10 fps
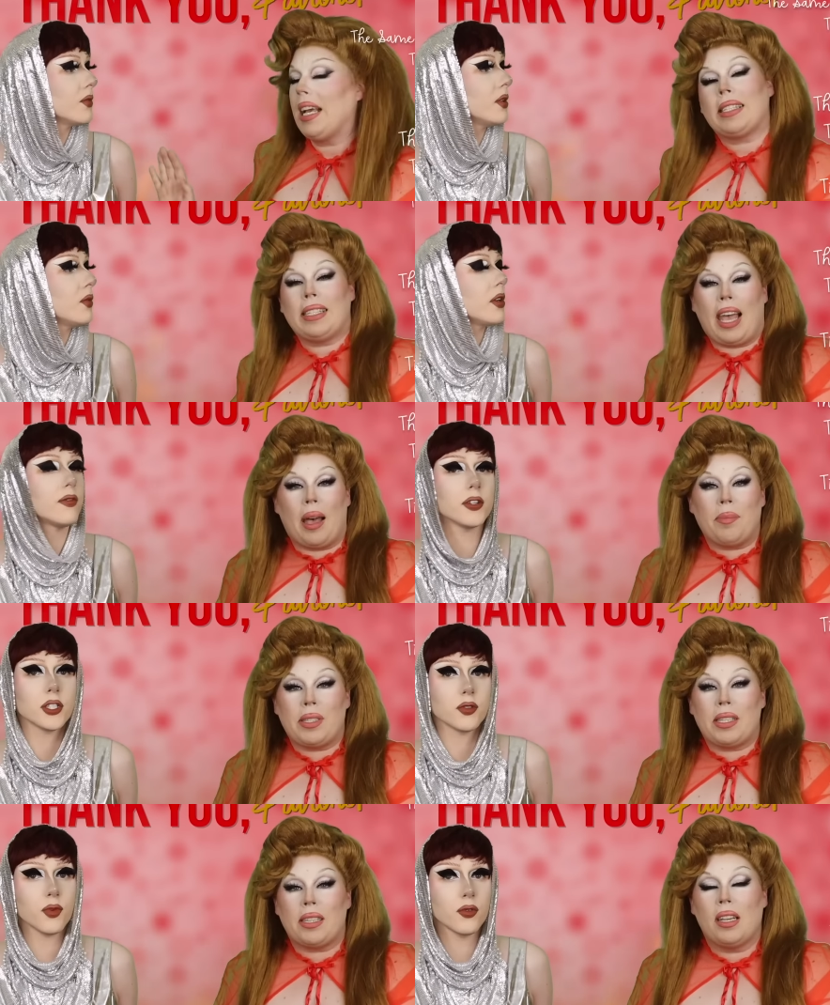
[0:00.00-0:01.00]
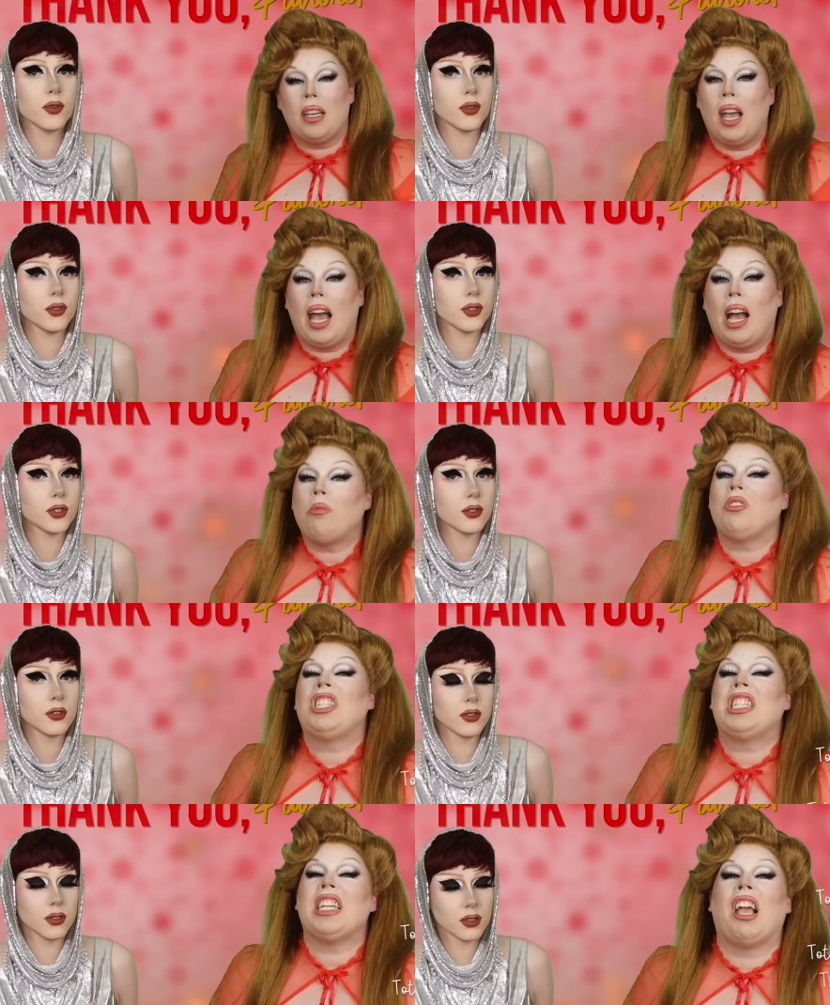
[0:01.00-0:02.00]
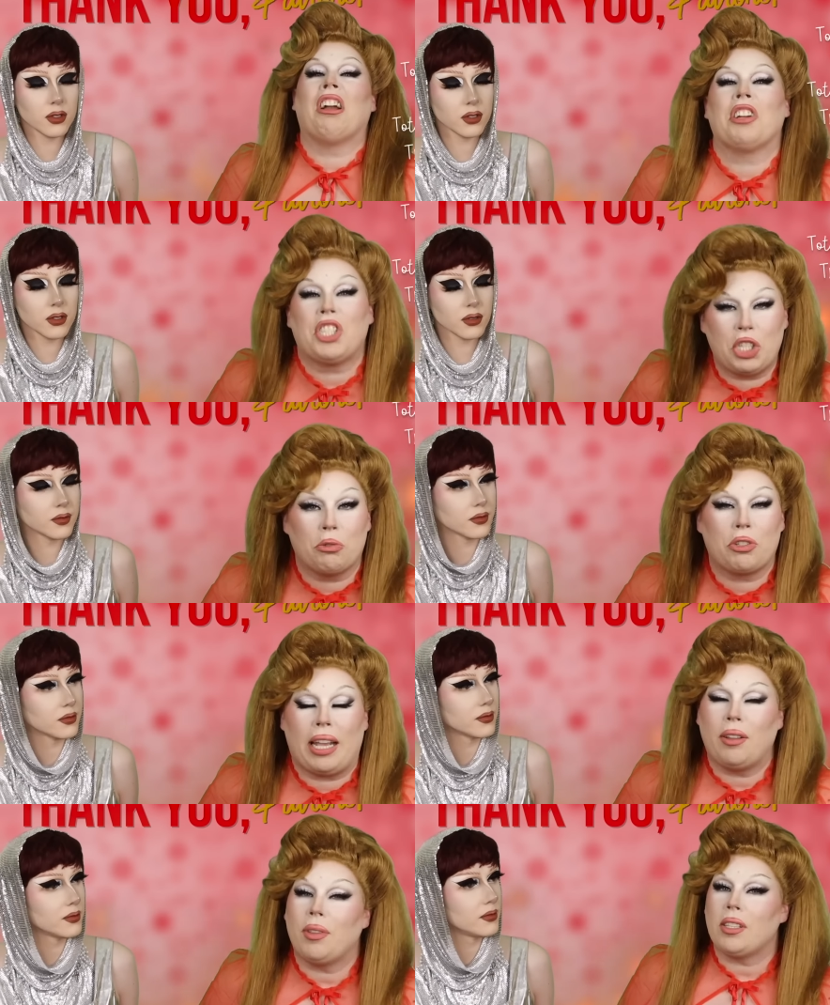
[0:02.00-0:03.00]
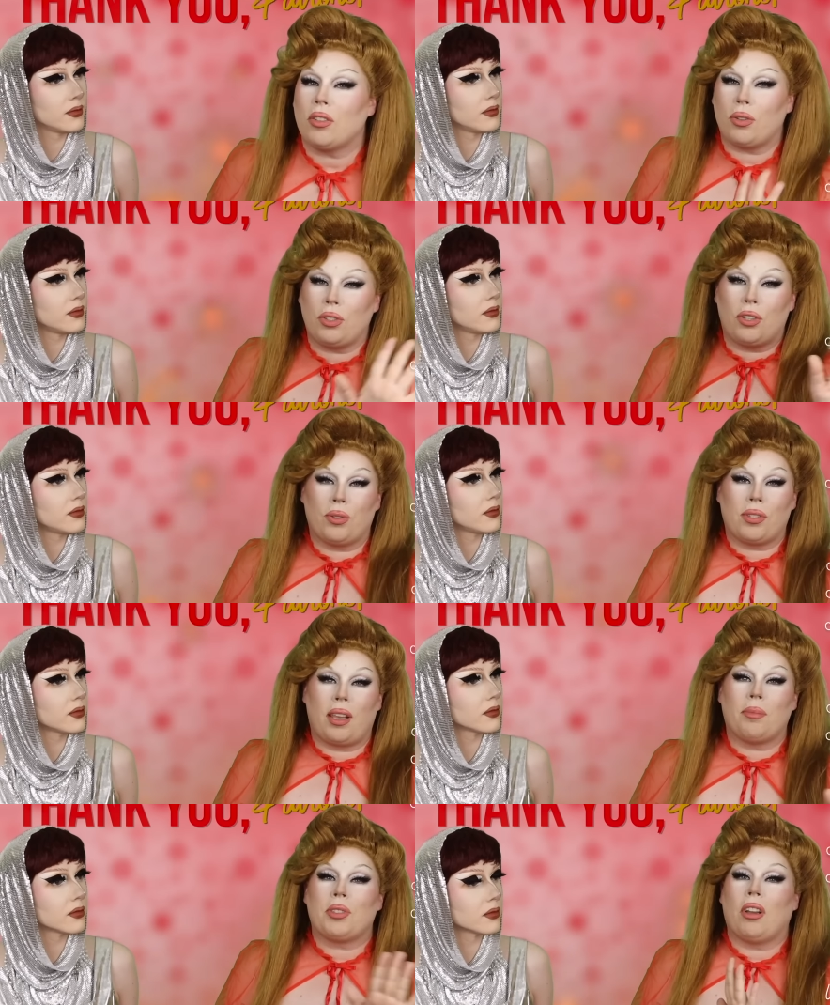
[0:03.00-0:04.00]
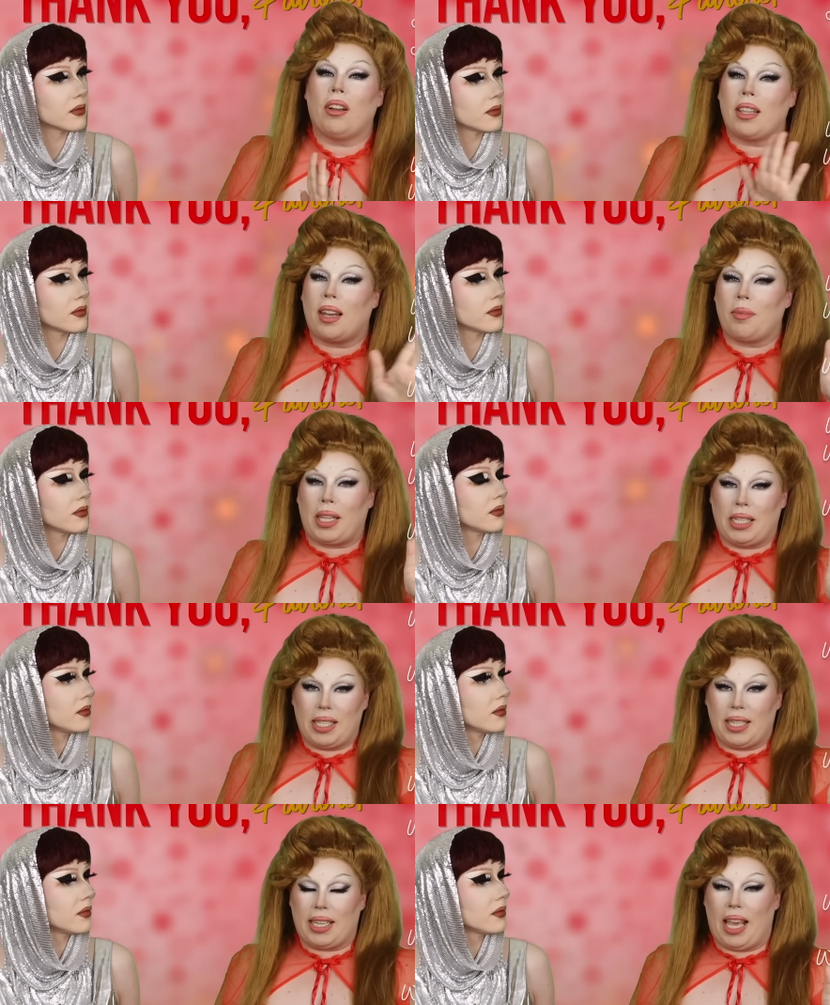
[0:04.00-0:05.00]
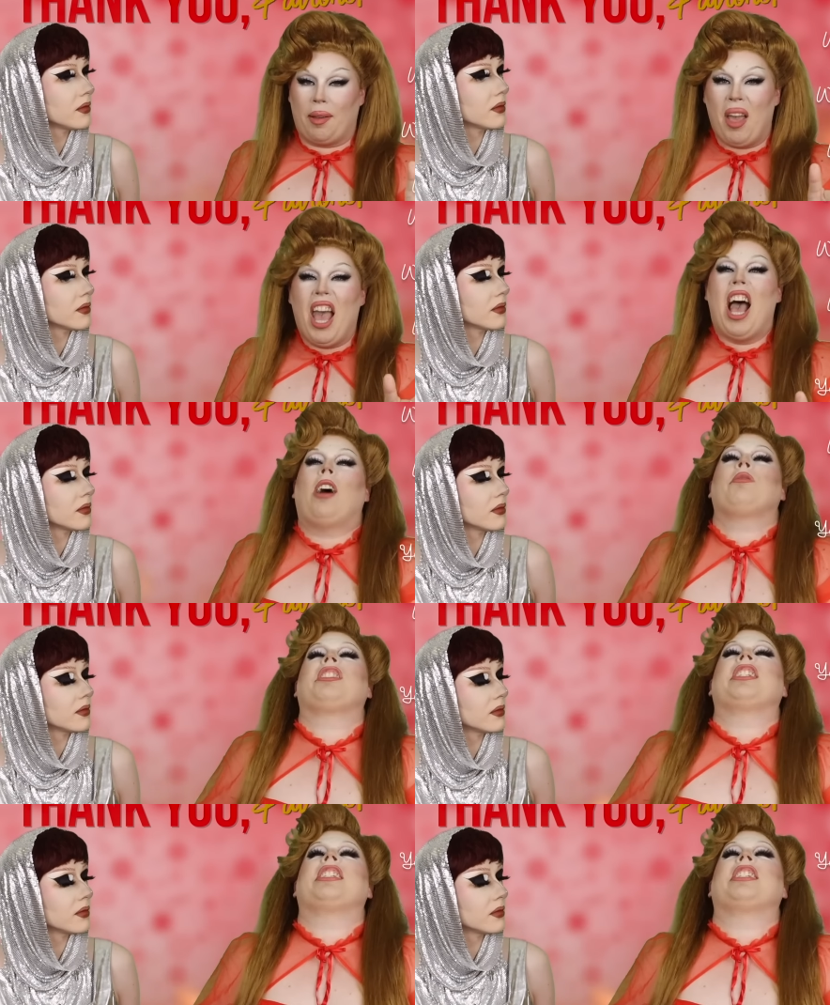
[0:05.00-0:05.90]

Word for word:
Speaker 1: Real World versus Road Rules. How dare you? I know this is old news. I'm sorry that I'm late to the game. How